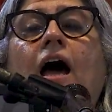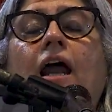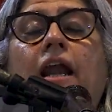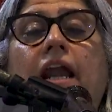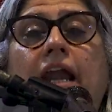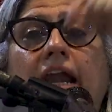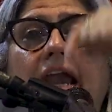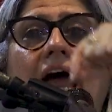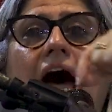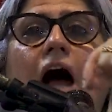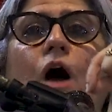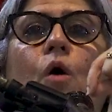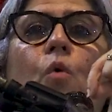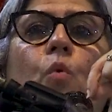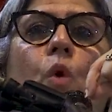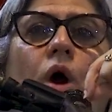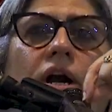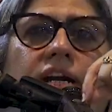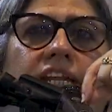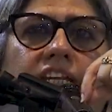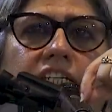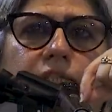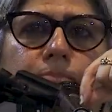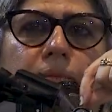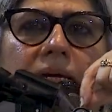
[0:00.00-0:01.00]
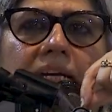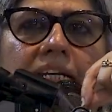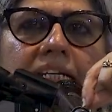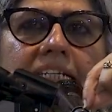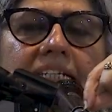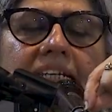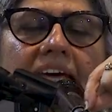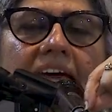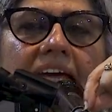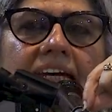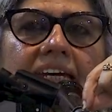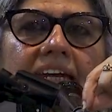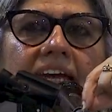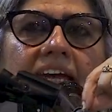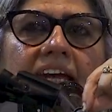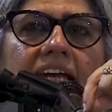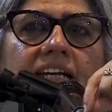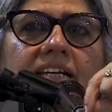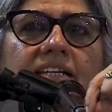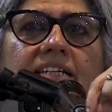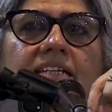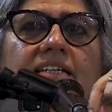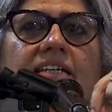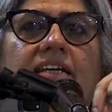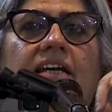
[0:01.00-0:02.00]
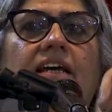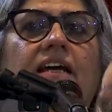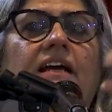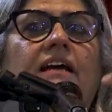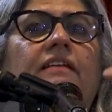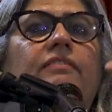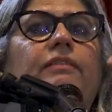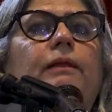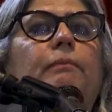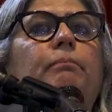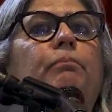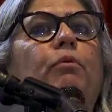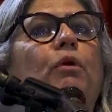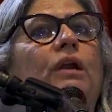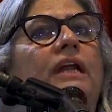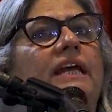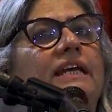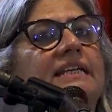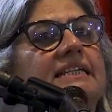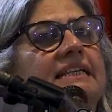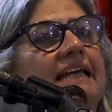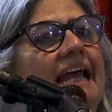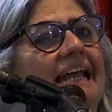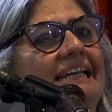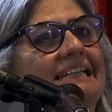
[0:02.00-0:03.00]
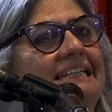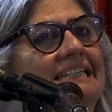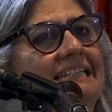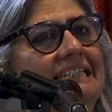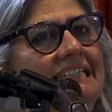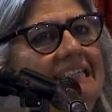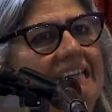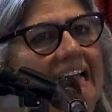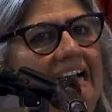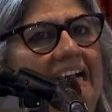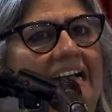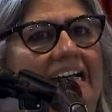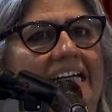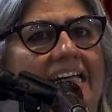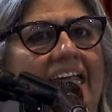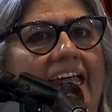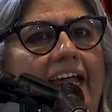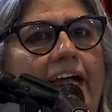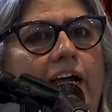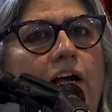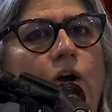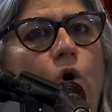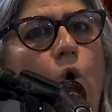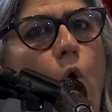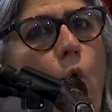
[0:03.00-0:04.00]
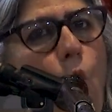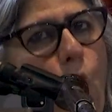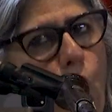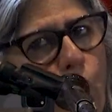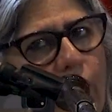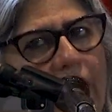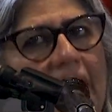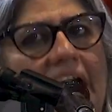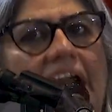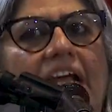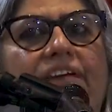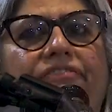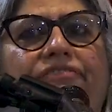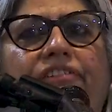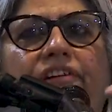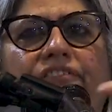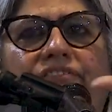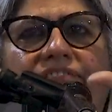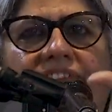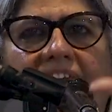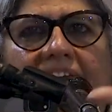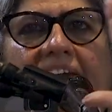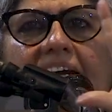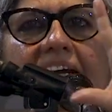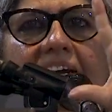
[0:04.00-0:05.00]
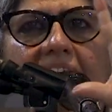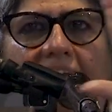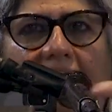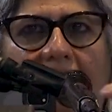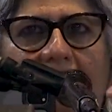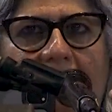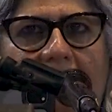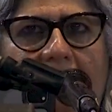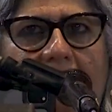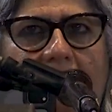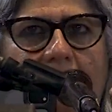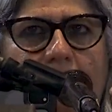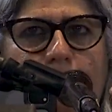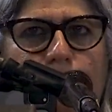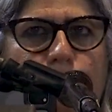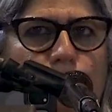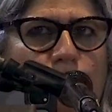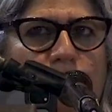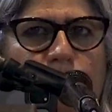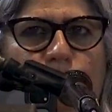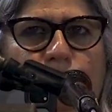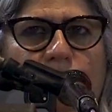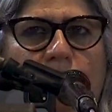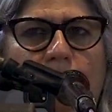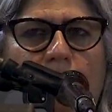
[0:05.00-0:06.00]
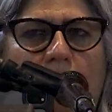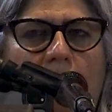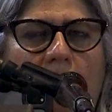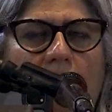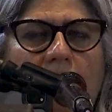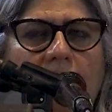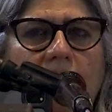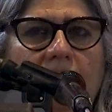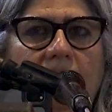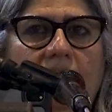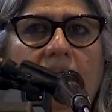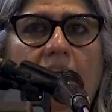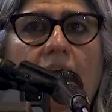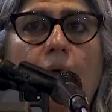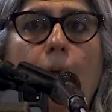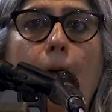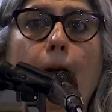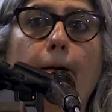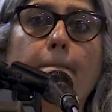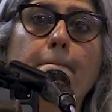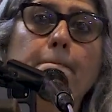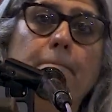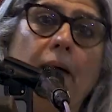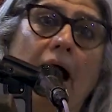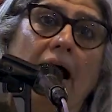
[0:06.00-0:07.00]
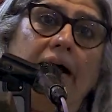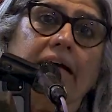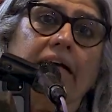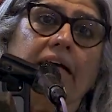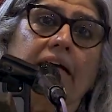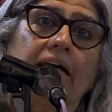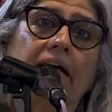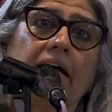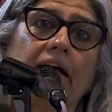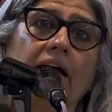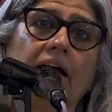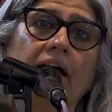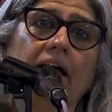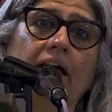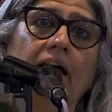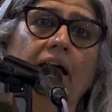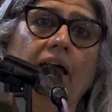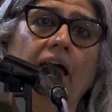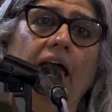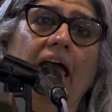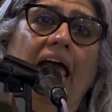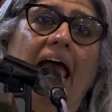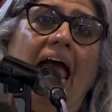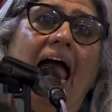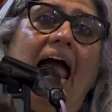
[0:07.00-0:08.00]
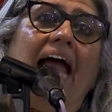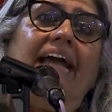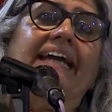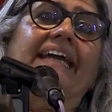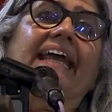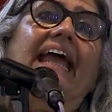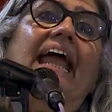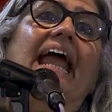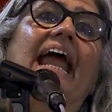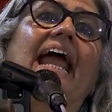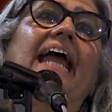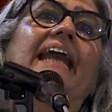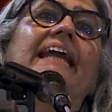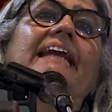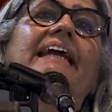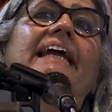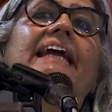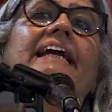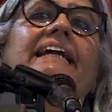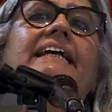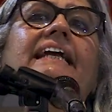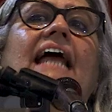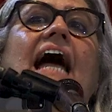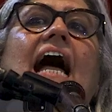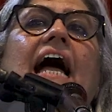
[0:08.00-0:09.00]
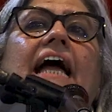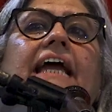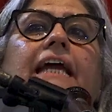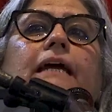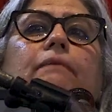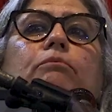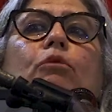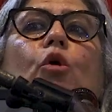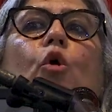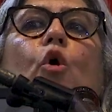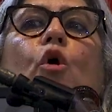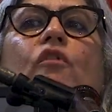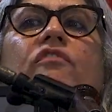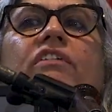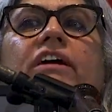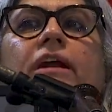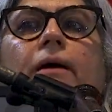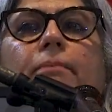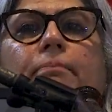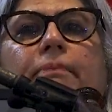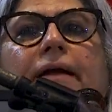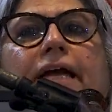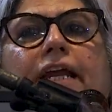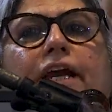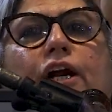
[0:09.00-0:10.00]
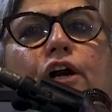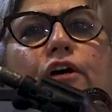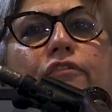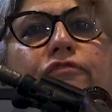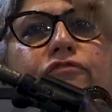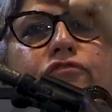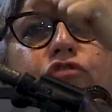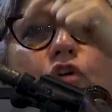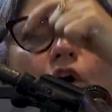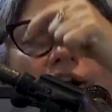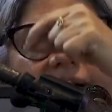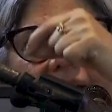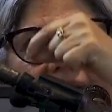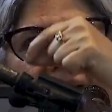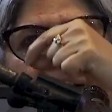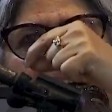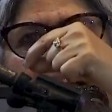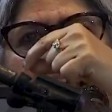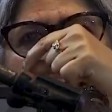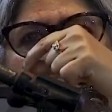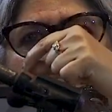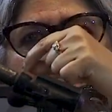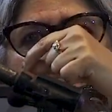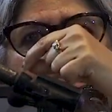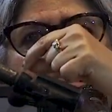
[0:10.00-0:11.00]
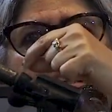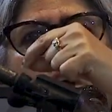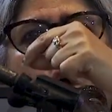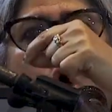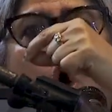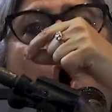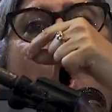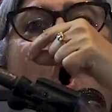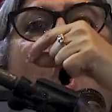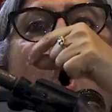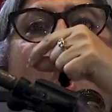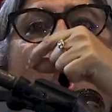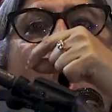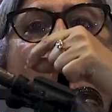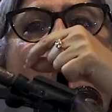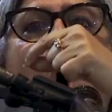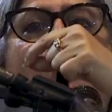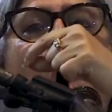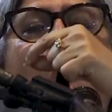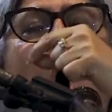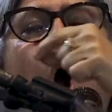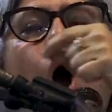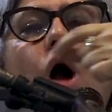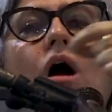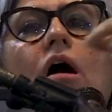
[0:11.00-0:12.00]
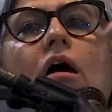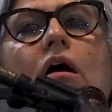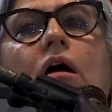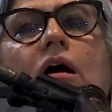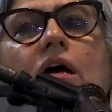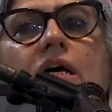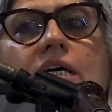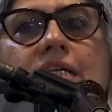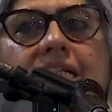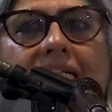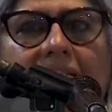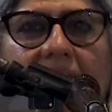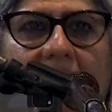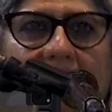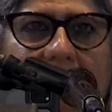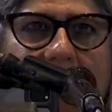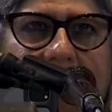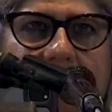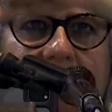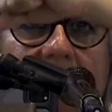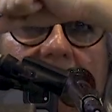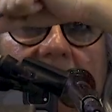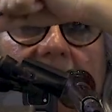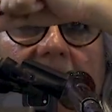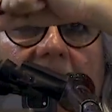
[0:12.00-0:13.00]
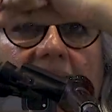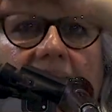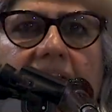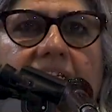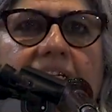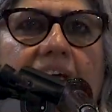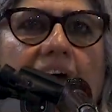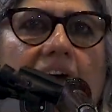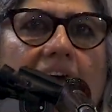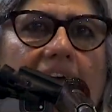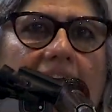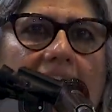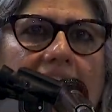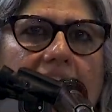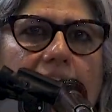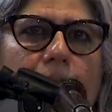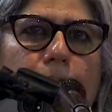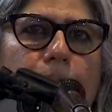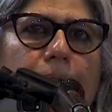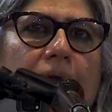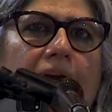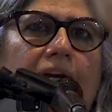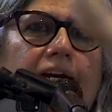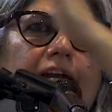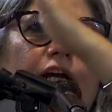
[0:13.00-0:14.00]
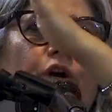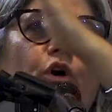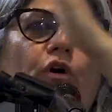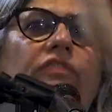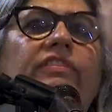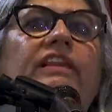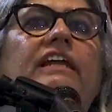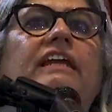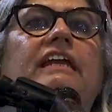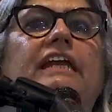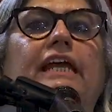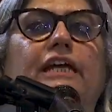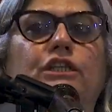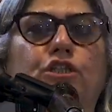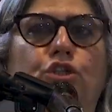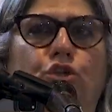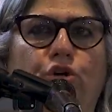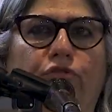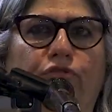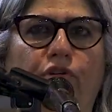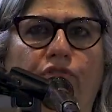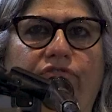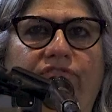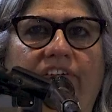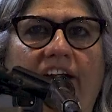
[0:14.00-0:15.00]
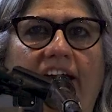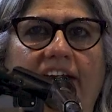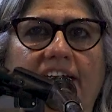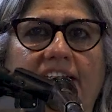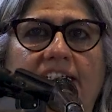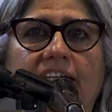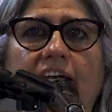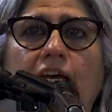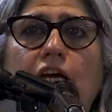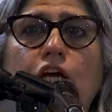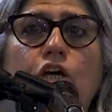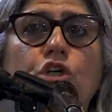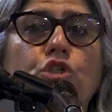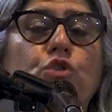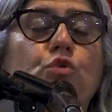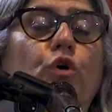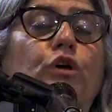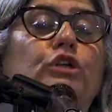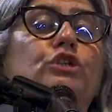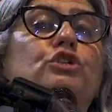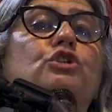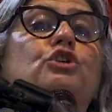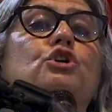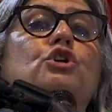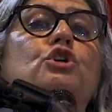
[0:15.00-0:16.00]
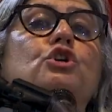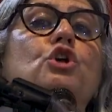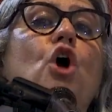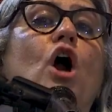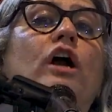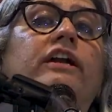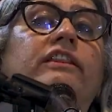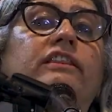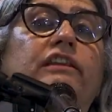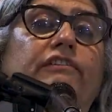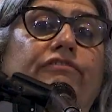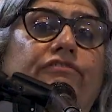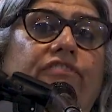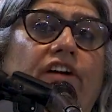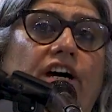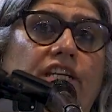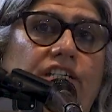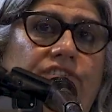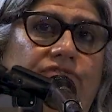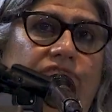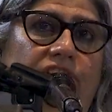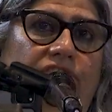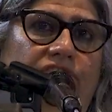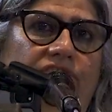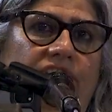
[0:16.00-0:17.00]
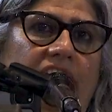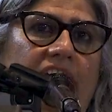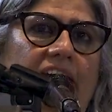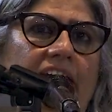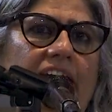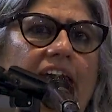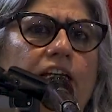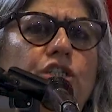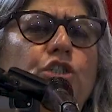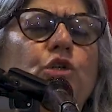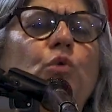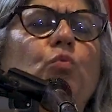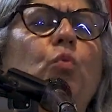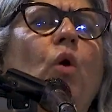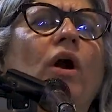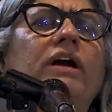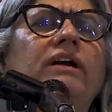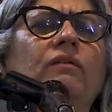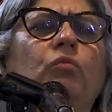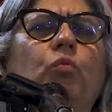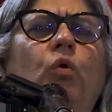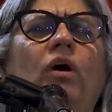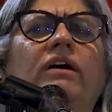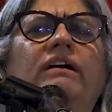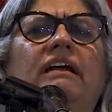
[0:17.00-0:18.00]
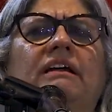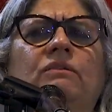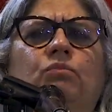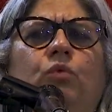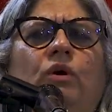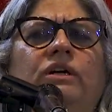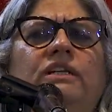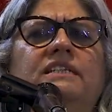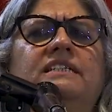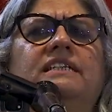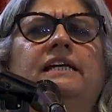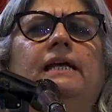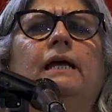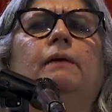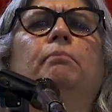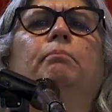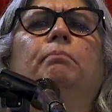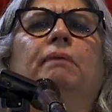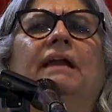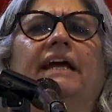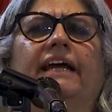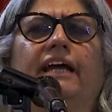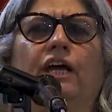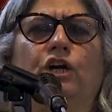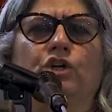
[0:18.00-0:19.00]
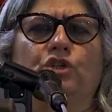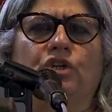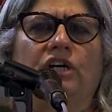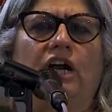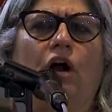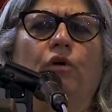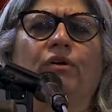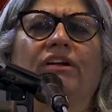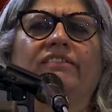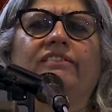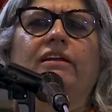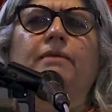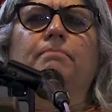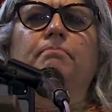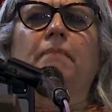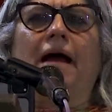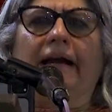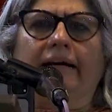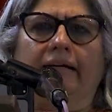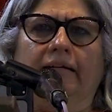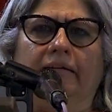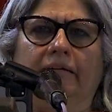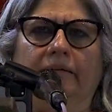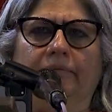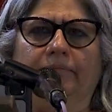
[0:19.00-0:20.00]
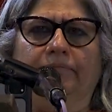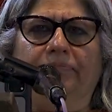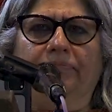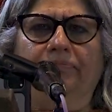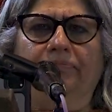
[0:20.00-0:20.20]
Now, what is being said is the police can still take only 15 days police remand, but at any time over a period of 40 days or 60 days, again depending on the nature of offense. So it's not the first 15 days. So what is the implication? How does it matter?